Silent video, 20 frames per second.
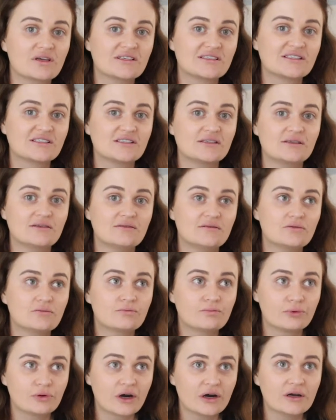is
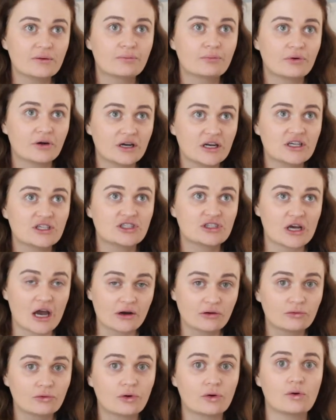pretty
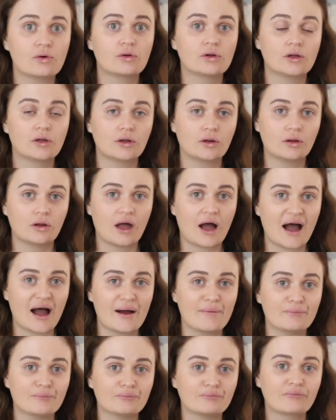general
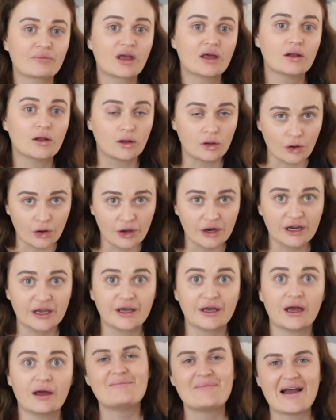
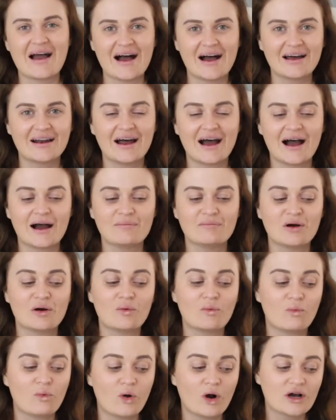learning
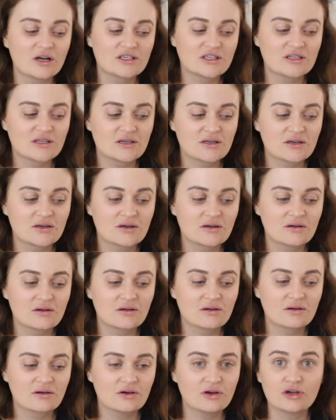about what
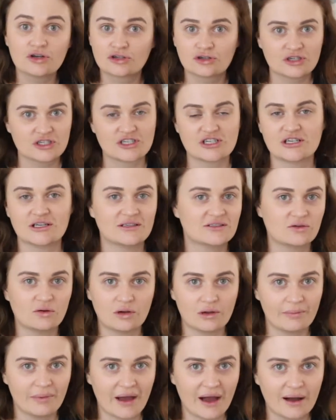nutrition is
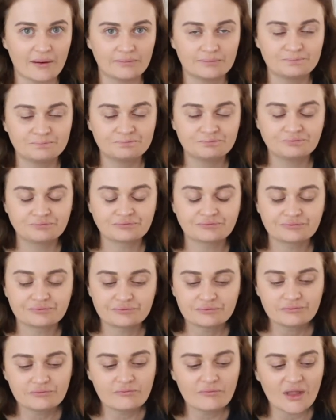all about.
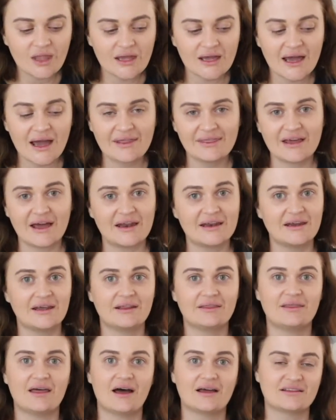And then
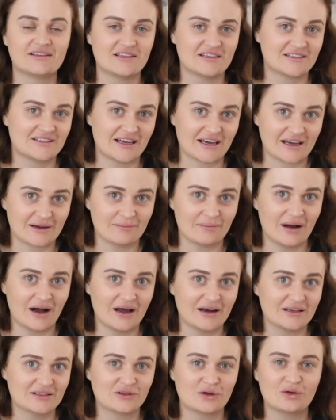the second
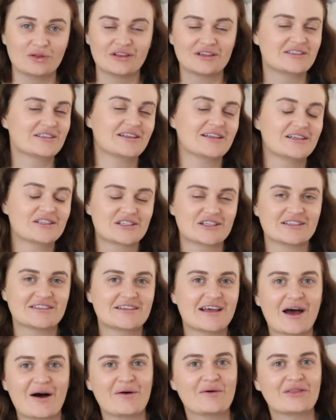part is all the delicious
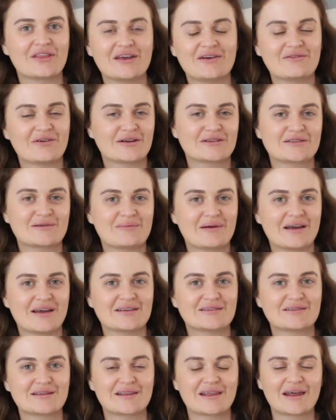healthy
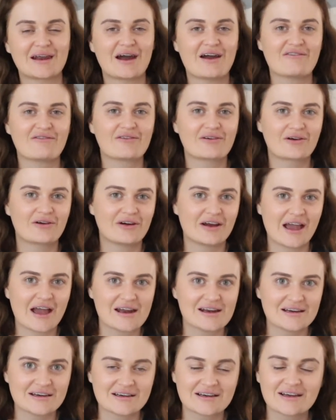recipes that I've
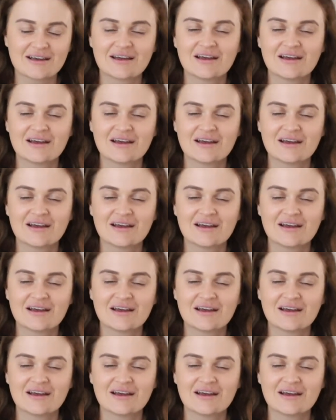created.